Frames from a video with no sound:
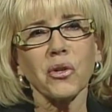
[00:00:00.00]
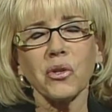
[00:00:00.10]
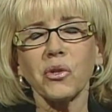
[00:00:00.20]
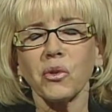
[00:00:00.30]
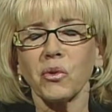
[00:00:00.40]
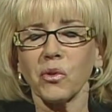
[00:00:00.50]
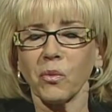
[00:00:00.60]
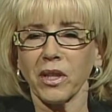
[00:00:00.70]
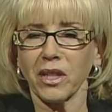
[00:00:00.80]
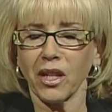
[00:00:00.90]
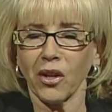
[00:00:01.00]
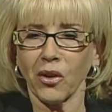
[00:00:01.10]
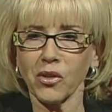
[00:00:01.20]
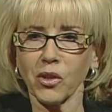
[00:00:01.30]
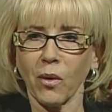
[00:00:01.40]
students went
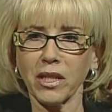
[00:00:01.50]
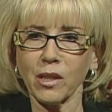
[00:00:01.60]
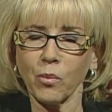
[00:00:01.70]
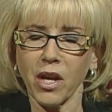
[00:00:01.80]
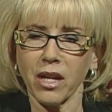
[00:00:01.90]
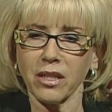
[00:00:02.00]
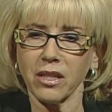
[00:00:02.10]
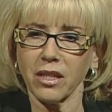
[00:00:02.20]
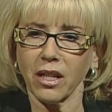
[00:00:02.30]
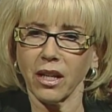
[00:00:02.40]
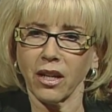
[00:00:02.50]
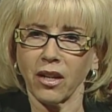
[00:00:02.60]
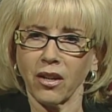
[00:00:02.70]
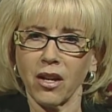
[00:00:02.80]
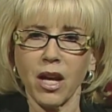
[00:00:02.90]
there. So I spent
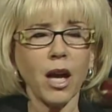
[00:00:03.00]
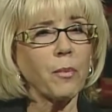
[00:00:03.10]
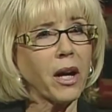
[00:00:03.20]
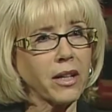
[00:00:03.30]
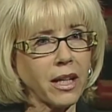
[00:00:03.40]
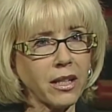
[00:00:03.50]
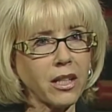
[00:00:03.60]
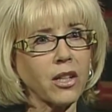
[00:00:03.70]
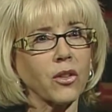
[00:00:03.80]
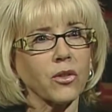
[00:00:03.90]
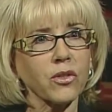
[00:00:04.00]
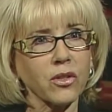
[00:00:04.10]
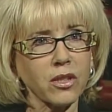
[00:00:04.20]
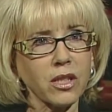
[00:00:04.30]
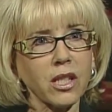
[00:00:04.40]
uh, about eight
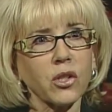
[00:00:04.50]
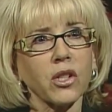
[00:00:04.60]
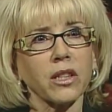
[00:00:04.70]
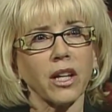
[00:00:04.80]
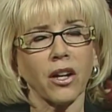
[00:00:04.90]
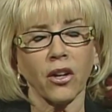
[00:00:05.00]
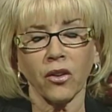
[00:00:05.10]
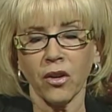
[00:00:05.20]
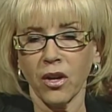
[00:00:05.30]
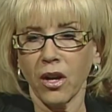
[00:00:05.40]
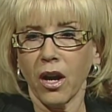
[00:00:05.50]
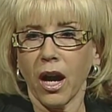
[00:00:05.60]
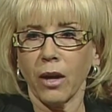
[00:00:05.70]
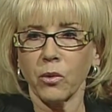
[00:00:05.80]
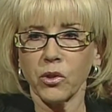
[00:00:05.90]
years teaching there.
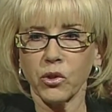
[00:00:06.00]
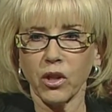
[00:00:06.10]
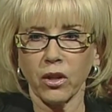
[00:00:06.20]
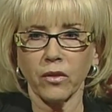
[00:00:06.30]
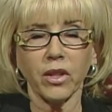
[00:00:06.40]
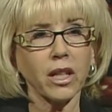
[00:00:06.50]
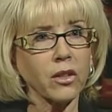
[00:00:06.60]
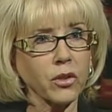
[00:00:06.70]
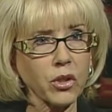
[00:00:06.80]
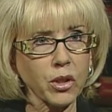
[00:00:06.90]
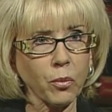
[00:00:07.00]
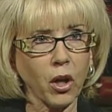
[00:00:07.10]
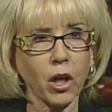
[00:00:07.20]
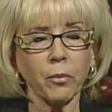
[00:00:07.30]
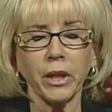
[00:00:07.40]
I was chair of the English
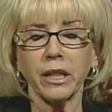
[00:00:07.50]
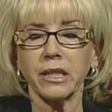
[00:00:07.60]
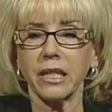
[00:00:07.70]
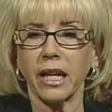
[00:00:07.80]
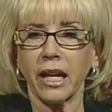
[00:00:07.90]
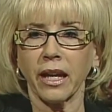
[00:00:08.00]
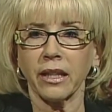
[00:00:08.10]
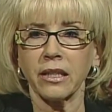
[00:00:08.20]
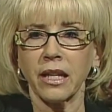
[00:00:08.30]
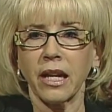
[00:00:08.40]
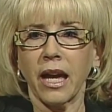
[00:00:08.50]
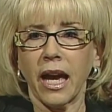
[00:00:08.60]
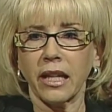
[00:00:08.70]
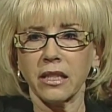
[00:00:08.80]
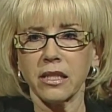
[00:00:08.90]
department and
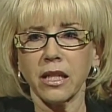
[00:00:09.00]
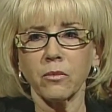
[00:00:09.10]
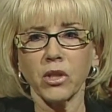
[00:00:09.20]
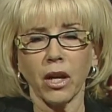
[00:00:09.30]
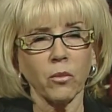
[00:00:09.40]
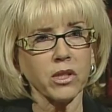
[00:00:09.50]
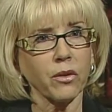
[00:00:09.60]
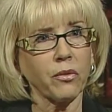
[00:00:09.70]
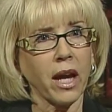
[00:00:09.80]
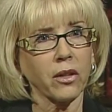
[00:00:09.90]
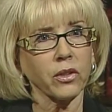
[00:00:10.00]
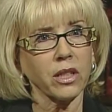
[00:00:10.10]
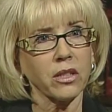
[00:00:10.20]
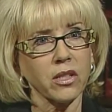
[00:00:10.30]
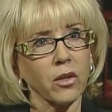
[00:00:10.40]
at the same time was a
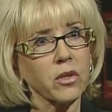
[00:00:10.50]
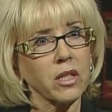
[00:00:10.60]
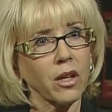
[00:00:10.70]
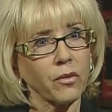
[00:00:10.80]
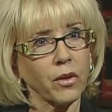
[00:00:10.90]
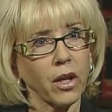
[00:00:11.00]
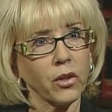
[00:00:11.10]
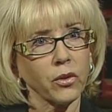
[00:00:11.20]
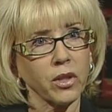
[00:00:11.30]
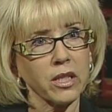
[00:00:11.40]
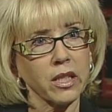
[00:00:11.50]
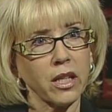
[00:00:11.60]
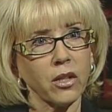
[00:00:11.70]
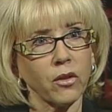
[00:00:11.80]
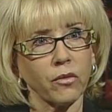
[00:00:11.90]
faculty associate for Illinois
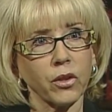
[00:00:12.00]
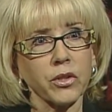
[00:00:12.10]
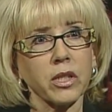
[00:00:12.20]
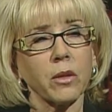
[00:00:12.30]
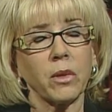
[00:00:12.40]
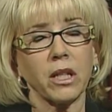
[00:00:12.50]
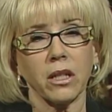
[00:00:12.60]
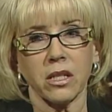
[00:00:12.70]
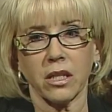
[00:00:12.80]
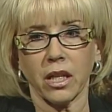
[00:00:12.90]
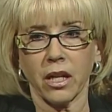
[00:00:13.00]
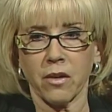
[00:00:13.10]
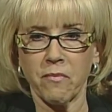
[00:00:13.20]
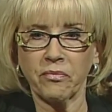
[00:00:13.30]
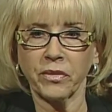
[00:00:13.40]
State University because
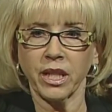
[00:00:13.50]
the